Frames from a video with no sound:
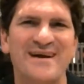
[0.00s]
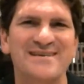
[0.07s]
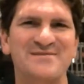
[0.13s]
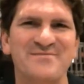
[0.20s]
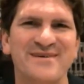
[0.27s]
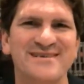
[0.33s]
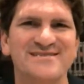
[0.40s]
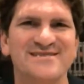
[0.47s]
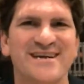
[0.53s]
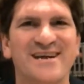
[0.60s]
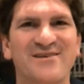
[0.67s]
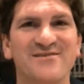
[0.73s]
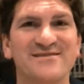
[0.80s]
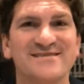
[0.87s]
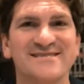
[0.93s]
back to my
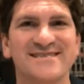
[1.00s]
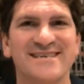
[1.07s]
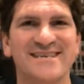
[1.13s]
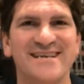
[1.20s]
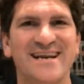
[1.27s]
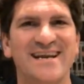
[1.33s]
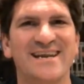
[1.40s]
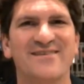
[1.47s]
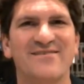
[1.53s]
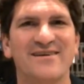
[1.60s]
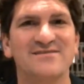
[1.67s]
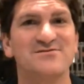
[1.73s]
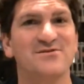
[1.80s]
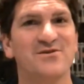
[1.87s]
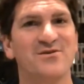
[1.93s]
channel. This is Canadian
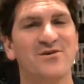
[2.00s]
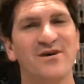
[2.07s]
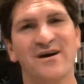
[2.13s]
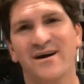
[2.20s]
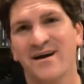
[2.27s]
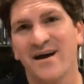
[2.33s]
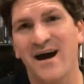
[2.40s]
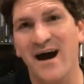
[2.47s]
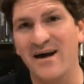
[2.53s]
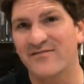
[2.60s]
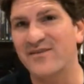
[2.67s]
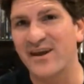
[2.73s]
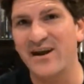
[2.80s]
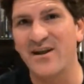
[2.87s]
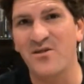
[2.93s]
Retro.
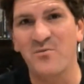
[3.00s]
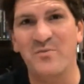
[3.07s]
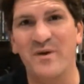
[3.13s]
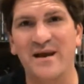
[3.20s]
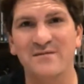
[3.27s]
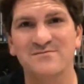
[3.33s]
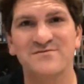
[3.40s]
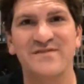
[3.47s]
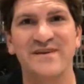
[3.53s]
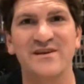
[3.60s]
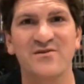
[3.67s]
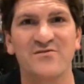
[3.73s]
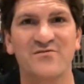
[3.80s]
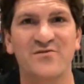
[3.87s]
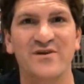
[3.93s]
I've got another pickups
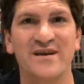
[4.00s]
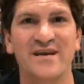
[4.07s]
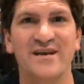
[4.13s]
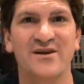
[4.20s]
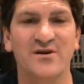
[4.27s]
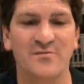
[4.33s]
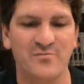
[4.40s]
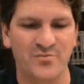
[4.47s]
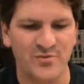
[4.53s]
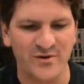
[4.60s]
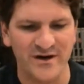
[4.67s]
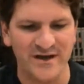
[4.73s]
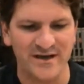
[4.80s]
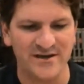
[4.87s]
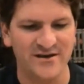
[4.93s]
video for you here.
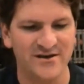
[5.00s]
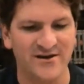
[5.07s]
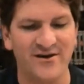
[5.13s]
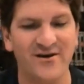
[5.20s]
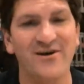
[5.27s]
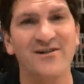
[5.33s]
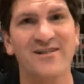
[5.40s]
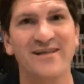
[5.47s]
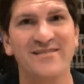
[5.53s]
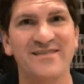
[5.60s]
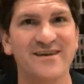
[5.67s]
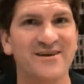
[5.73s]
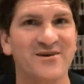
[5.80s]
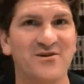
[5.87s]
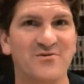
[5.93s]
Pretty good haul, I
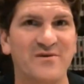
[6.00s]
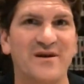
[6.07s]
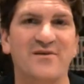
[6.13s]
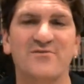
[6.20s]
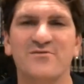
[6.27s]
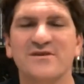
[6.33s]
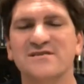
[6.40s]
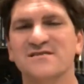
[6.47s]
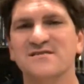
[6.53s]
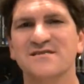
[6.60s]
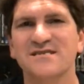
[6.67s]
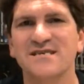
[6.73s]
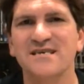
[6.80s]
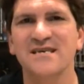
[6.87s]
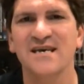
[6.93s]
think, all around
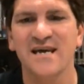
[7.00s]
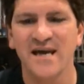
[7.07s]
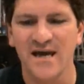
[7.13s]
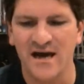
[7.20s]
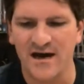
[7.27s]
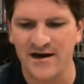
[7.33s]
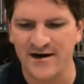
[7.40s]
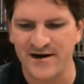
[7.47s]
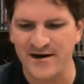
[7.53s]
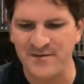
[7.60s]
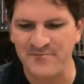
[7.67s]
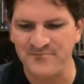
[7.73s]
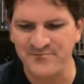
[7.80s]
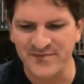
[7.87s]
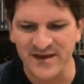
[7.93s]
recently.
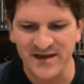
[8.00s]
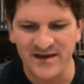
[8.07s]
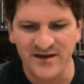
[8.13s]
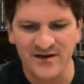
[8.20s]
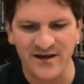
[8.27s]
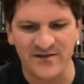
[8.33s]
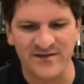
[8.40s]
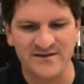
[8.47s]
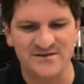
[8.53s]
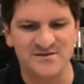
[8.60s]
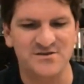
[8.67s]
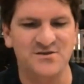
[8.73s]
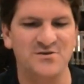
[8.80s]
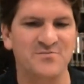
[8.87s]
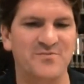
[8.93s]
Nothing
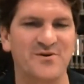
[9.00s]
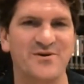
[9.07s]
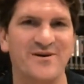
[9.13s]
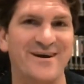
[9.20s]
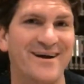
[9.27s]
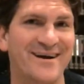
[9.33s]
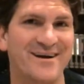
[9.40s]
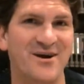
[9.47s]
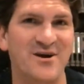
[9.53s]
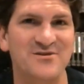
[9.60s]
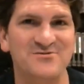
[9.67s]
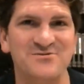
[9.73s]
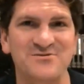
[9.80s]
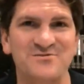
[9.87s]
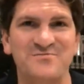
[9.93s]
super
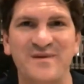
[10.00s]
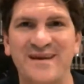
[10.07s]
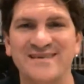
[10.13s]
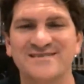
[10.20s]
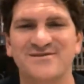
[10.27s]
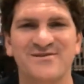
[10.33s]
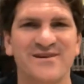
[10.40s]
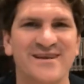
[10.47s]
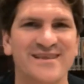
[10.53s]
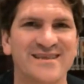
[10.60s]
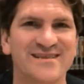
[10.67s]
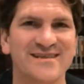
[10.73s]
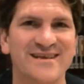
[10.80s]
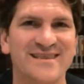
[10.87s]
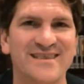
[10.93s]
cartridge based or
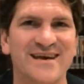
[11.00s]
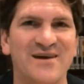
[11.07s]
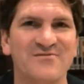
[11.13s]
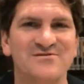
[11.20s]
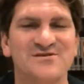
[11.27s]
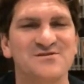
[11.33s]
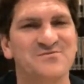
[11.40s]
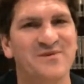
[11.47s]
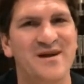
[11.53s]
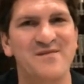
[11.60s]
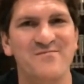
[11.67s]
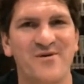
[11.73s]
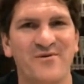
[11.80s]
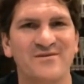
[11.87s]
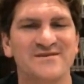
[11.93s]
anything like that, which is what
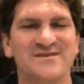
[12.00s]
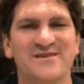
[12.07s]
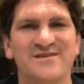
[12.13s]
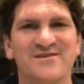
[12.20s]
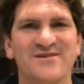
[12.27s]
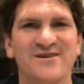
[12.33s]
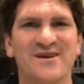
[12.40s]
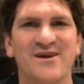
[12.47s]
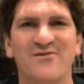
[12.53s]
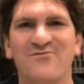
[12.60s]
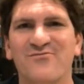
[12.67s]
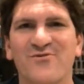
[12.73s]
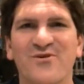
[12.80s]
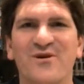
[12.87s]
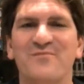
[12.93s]
I'm always on the
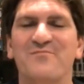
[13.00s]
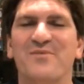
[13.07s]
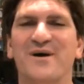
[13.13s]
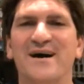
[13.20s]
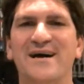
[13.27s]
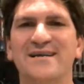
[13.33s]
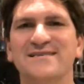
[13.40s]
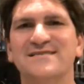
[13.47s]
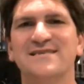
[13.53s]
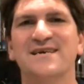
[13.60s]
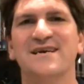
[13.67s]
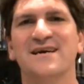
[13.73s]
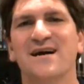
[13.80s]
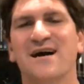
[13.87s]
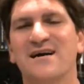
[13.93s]
lookout for, but
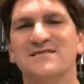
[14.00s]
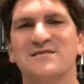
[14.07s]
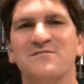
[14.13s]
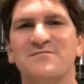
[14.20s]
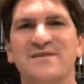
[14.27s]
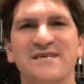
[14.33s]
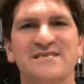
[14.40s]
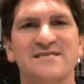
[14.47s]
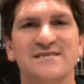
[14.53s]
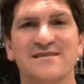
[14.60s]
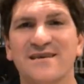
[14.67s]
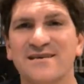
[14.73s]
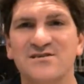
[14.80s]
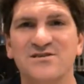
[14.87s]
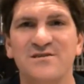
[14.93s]
some
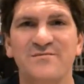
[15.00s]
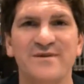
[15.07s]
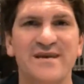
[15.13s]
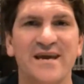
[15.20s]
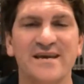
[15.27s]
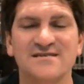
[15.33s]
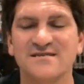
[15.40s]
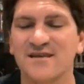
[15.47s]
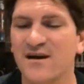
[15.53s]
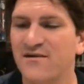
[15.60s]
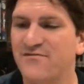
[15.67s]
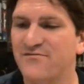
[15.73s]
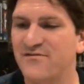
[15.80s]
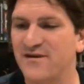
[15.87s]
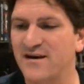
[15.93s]
decent like GBA
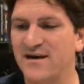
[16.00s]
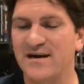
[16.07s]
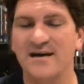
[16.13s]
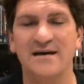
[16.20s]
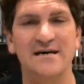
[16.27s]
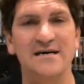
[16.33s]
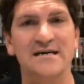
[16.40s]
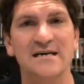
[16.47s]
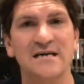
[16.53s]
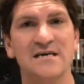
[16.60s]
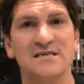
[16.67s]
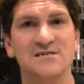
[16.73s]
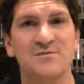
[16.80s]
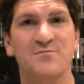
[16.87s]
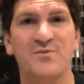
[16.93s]
stuff,
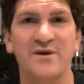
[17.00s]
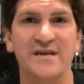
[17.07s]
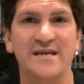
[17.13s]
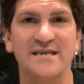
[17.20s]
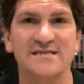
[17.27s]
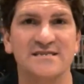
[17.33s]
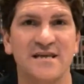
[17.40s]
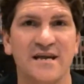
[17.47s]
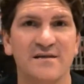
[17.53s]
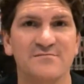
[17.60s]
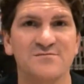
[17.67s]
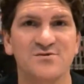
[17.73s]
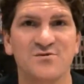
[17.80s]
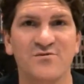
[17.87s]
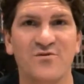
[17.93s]
some pretty decent
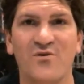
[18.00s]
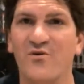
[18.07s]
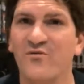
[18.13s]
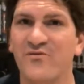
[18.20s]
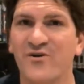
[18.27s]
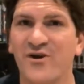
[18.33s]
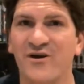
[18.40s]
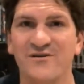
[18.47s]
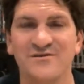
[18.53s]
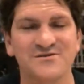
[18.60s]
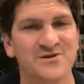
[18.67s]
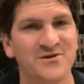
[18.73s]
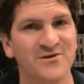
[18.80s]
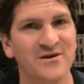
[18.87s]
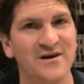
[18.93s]
items overall.
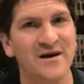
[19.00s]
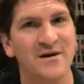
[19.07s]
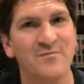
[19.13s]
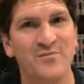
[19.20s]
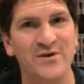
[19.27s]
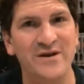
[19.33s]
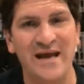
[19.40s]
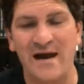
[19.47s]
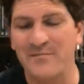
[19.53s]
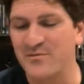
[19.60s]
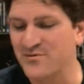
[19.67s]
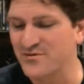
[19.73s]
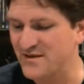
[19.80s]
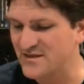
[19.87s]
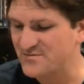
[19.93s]
So pretty
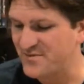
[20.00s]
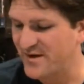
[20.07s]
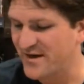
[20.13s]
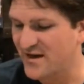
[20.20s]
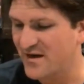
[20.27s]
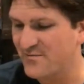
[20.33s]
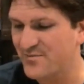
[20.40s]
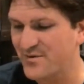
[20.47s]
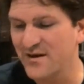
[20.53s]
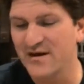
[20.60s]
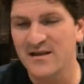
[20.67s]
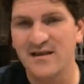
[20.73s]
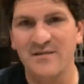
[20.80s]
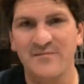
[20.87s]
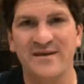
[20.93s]
happy with this pickup.
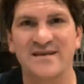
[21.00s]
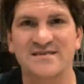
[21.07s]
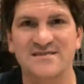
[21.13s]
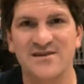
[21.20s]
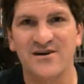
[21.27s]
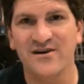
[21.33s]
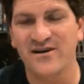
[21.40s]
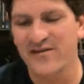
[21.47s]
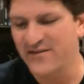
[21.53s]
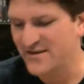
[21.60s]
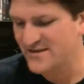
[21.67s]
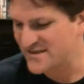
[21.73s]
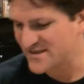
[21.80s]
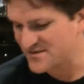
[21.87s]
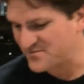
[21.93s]
Let me get started on
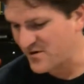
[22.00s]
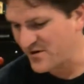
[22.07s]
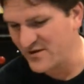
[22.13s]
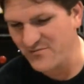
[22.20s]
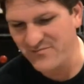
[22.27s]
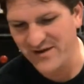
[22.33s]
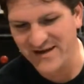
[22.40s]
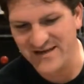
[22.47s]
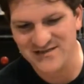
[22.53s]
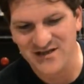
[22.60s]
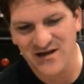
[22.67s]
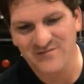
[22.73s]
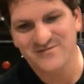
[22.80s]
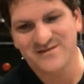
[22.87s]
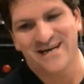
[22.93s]
this. This is probably the biggest
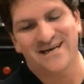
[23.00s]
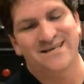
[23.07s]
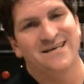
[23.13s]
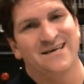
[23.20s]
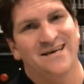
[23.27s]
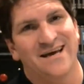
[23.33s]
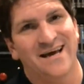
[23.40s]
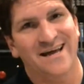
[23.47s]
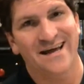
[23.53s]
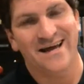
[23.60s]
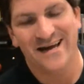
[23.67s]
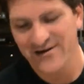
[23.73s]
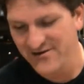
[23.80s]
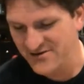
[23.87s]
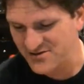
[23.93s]
object I
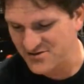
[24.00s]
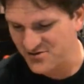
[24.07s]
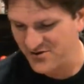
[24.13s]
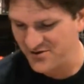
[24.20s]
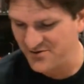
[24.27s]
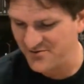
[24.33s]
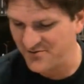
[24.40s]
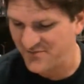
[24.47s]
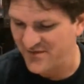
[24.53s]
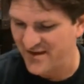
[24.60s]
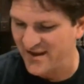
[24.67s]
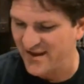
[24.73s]
got here to show you,